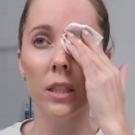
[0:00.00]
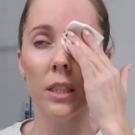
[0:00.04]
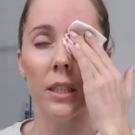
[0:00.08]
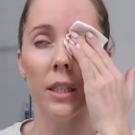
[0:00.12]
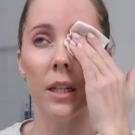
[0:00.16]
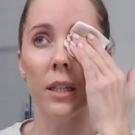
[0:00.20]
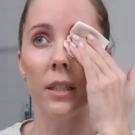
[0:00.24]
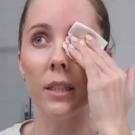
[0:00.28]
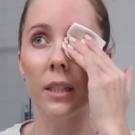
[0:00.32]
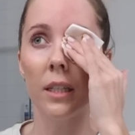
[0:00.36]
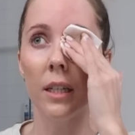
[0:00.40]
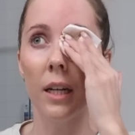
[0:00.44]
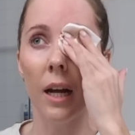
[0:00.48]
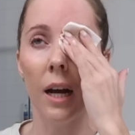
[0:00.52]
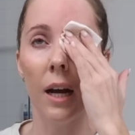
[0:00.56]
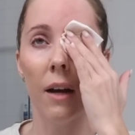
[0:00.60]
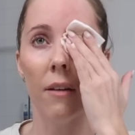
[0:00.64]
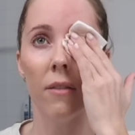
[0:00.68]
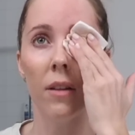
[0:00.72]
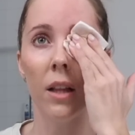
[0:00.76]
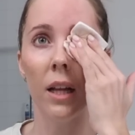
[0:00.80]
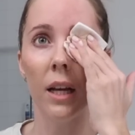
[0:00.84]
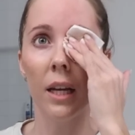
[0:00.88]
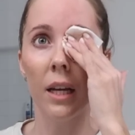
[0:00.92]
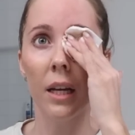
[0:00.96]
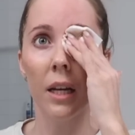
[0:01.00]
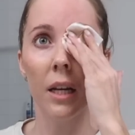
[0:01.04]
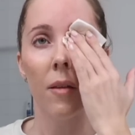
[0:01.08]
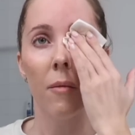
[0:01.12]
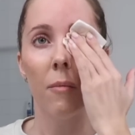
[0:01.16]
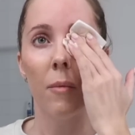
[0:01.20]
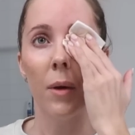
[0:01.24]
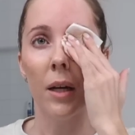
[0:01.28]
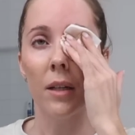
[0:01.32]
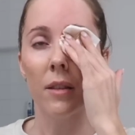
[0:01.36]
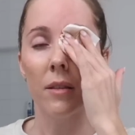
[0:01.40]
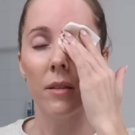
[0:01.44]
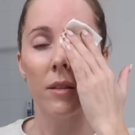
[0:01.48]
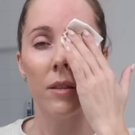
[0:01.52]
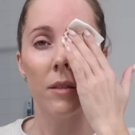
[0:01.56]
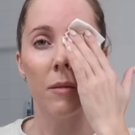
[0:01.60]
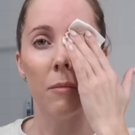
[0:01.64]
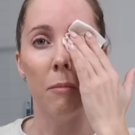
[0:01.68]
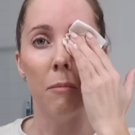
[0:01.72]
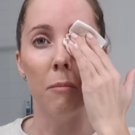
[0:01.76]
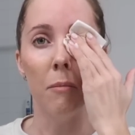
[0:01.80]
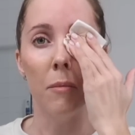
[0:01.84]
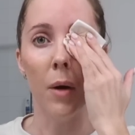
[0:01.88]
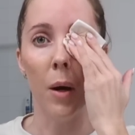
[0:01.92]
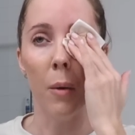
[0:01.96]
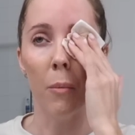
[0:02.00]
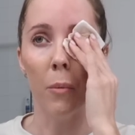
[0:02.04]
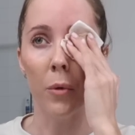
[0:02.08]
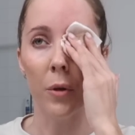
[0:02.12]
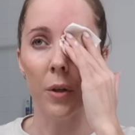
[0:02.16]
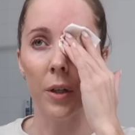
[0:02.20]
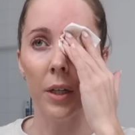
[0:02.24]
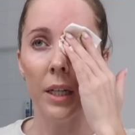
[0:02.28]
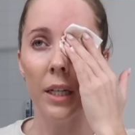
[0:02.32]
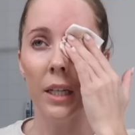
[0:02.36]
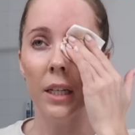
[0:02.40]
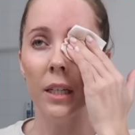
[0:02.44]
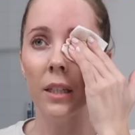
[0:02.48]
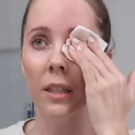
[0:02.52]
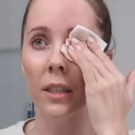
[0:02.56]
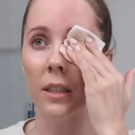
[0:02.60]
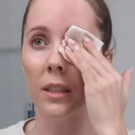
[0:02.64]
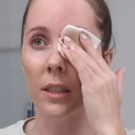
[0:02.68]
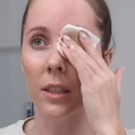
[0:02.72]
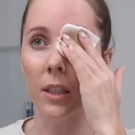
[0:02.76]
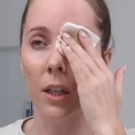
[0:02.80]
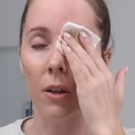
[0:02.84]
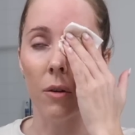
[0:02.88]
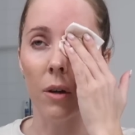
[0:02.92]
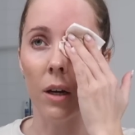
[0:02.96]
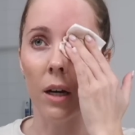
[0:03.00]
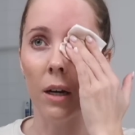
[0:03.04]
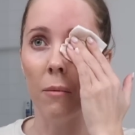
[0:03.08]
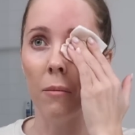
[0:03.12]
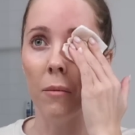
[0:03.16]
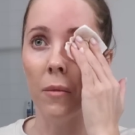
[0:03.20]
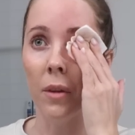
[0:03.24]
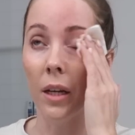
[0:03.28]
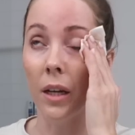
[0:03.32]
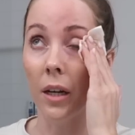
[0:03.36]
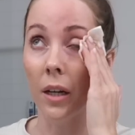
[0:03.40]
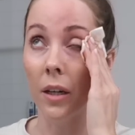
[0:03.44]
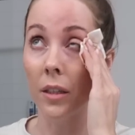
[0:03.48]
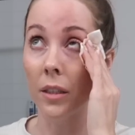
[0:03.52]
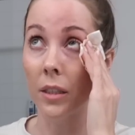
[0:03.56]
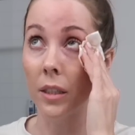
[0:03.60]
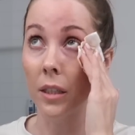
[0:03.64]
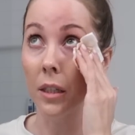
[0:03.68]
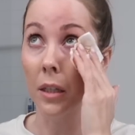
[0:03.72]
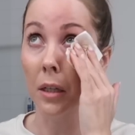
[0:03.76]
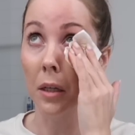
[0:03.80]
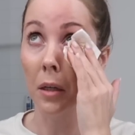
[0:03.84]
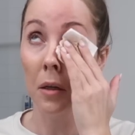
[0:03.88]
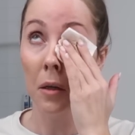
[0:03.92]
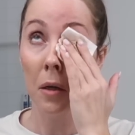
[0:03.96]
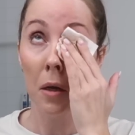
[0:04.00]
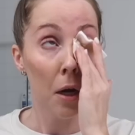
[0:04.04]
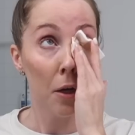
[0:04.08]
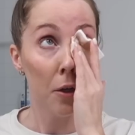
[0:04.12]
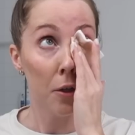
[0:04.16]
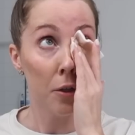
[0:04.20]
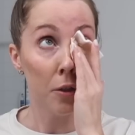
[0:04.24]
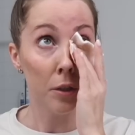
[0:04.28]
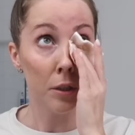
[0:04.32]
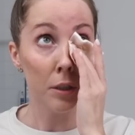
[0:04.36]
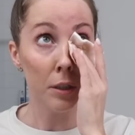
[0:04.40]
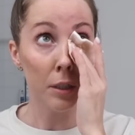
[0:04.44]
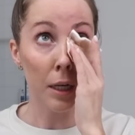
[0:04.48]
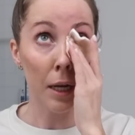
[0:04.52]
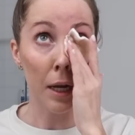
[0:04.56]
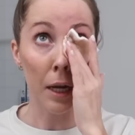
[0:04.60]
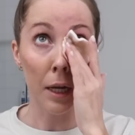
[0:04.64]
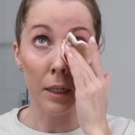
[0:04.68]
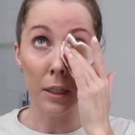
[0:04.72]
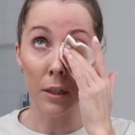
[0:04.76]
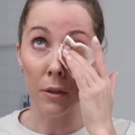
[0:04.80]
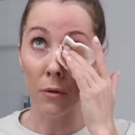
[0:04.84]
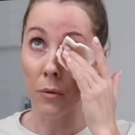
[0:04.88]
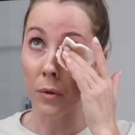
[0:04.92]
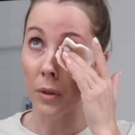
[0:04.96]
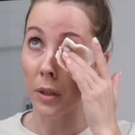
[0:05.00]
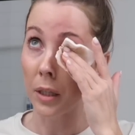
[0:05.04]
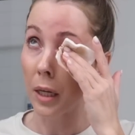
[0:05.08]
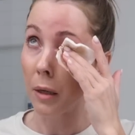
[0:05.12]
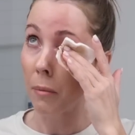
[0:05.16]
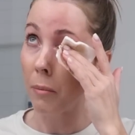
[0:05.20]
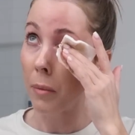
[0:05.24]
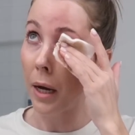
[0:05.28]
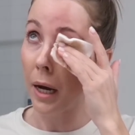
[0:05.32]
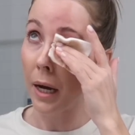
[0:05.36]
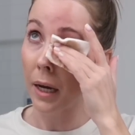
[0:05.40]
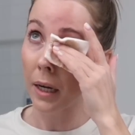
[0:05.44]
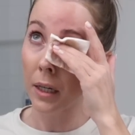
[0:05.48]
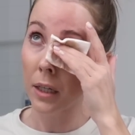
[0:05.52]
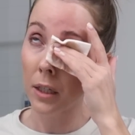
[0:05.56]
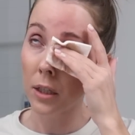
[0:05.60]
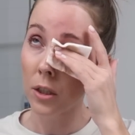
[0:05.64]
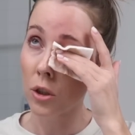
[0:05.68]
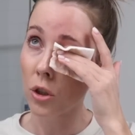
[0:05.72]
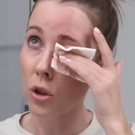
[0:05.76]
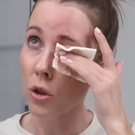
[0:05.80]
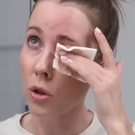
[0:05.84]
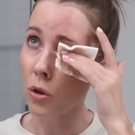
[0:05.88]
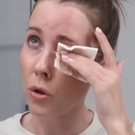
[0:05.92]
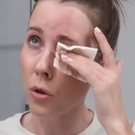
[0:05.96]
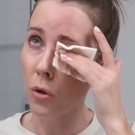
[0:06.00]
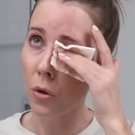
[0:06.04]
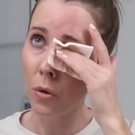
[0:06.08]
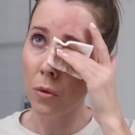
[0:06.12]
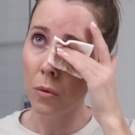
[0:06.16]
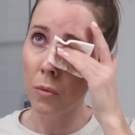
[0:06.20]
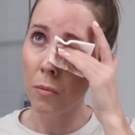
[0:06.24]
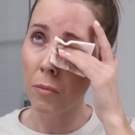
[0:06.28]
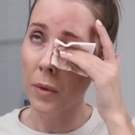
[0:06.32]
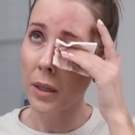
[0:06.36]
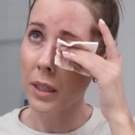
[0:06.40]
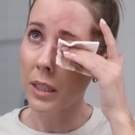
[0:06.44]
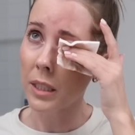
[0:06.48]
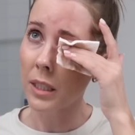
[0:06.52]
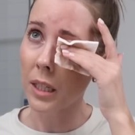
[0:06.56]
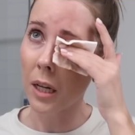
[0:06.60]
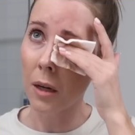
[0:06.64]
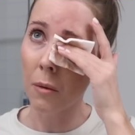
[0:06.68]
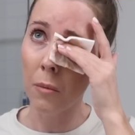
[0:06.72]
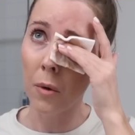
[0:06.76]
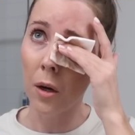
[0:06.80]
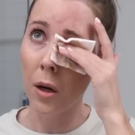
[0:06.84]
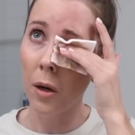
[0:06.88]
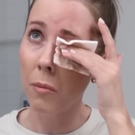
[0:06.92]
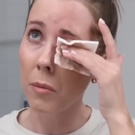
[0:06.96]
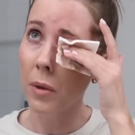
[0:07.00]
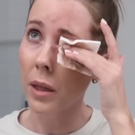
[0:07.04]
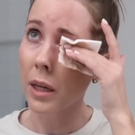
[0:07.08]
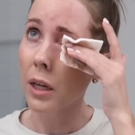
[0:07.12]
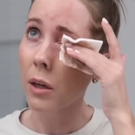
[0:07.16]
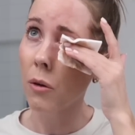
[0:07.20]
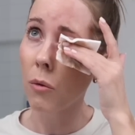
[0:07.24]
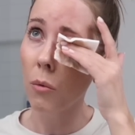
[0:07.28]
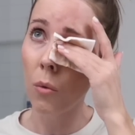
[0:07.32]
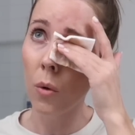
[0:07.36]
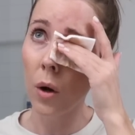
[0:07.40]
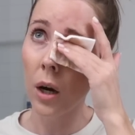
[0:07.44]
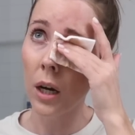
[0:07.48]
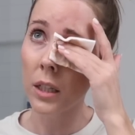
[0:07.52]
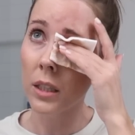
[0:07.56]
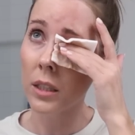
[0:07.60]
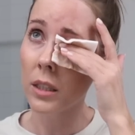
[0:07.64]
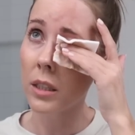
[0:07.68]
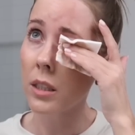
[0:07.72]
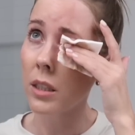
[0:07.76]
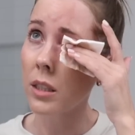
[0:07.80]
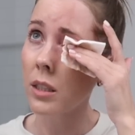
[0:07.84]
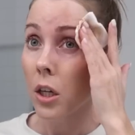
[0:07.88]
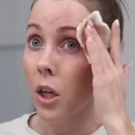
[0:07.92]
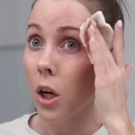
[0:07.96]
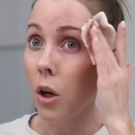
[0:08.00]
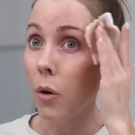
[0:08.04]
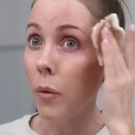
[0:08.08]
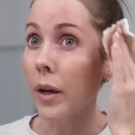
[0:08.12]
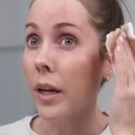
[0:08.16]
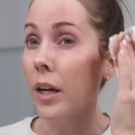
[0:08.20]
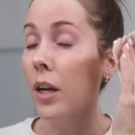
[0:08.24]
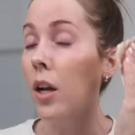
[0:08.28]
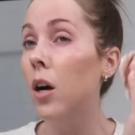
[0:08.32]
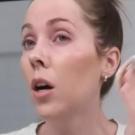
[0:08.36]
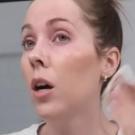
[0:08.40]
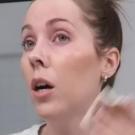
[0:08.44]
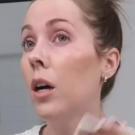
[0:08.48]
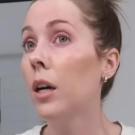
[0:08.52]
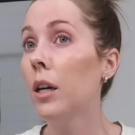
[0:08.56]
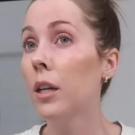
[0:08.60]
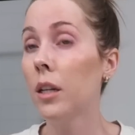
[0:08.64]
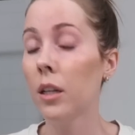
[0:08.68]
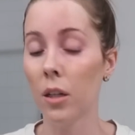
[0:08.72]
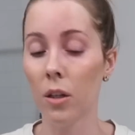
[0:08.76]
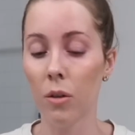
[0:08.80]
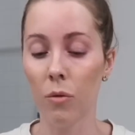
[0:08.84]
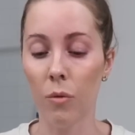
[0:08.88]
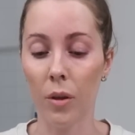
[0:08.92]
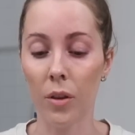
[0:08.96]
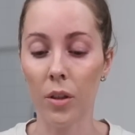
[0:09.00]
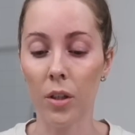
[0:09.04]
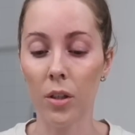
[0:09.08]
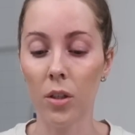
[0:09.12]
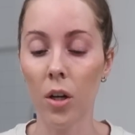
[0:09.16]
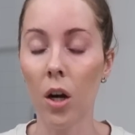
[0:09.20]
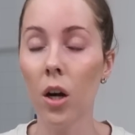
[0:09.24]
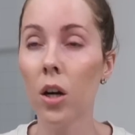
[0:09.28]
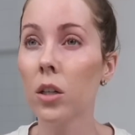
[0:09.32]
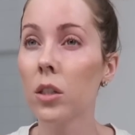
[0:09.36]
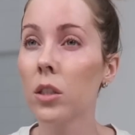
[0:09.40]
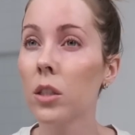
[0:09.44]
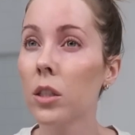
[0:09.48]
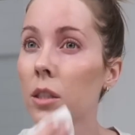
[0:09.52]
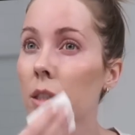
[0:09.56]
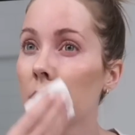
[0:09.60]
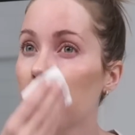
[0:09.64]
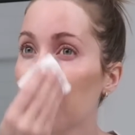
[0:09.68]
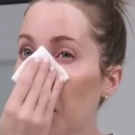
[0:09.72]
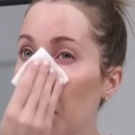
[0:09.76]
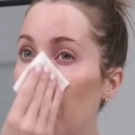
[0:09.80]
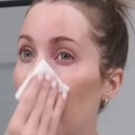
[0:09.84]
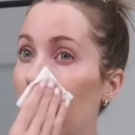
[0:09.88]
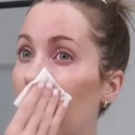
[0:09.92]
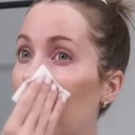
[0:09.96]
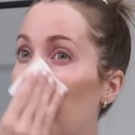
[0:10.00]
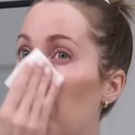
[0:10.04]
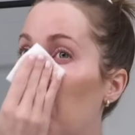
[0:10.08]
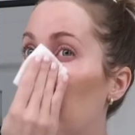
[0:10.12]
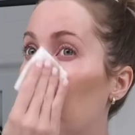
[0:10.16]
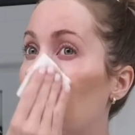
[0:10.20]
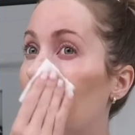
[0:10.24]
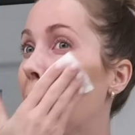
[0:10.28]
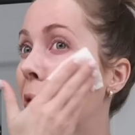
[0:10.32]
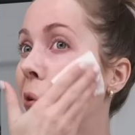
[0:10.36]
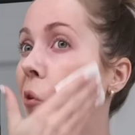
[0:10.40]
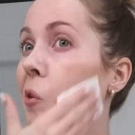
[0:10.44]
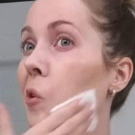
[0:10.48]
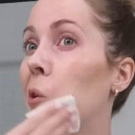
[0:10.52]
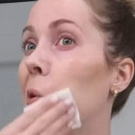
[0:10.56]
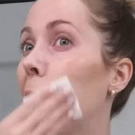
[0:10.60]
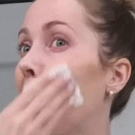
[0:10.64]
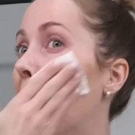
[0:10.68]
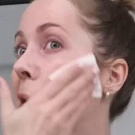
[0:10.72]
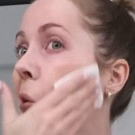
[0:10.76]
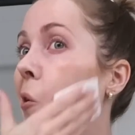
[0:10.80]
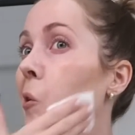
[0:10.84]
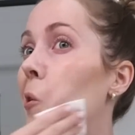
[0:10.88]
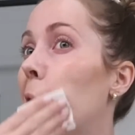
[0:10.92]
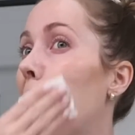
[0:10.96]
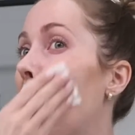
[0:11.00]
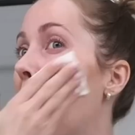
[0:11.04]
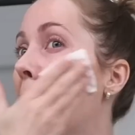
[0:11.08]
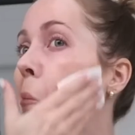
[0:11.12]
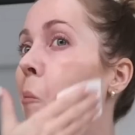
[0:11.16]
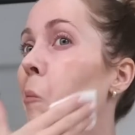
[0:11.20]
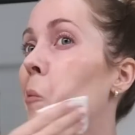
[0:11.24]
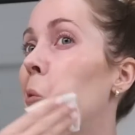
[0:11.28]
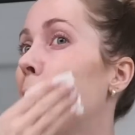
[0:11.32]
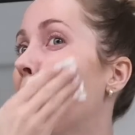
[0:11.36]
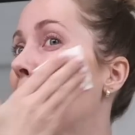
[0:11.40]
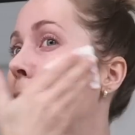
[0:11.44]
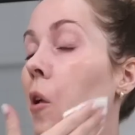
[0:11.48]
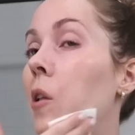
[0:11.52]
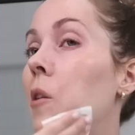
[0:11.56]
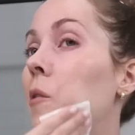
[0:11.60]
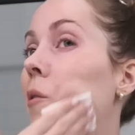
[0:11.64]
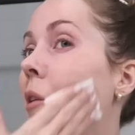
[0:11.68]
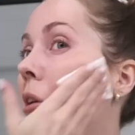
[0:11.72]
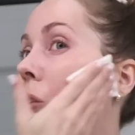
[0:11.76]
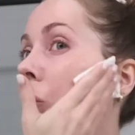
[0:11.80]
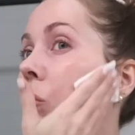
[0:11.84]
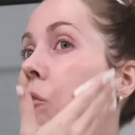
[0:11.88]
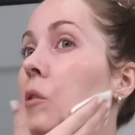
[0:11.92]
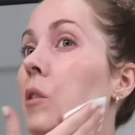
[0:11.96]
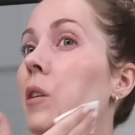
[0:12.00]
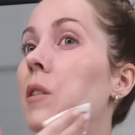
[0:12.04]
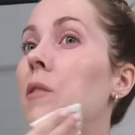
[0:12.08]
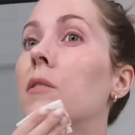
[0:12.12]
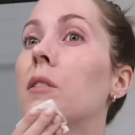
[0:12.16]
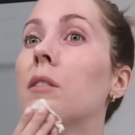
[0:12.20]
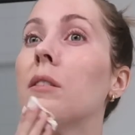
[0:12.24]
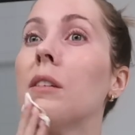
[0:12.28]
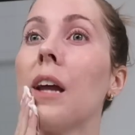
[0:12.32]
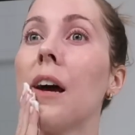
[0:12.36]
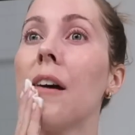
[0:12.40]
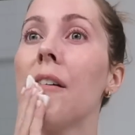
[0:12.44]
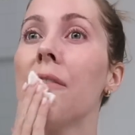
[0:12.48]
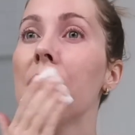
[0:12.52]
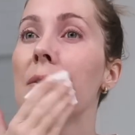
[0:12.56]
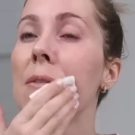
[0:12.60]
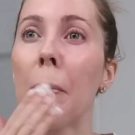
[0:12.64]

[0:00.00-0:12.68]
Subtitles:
He doesn't have like the best memory, and so I'm there to understand and relay back to my stepmom like what's going on, what the doctor said, what's the next steps, all that sort of stuff.